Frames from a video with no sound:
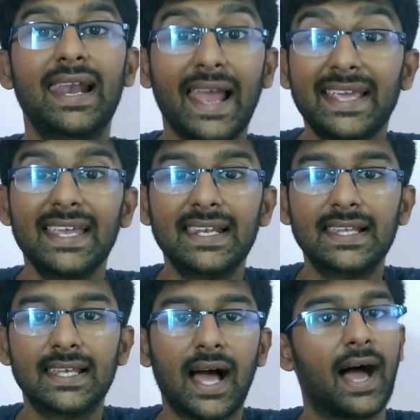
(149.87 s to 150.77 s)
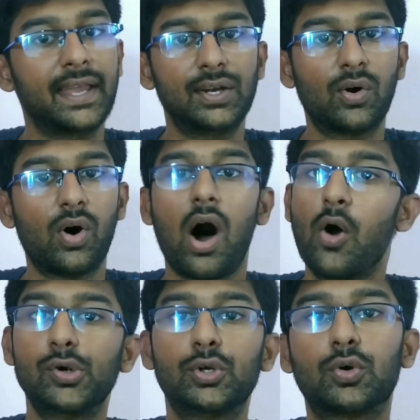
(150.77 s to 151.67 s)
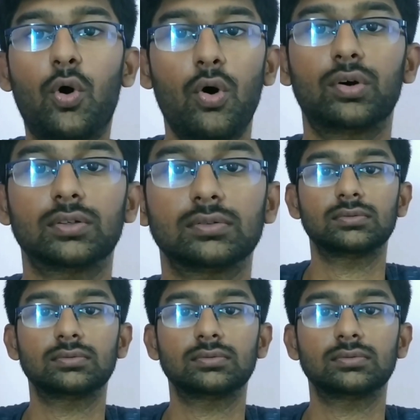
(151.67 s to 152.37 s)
Luckily, I know how to code.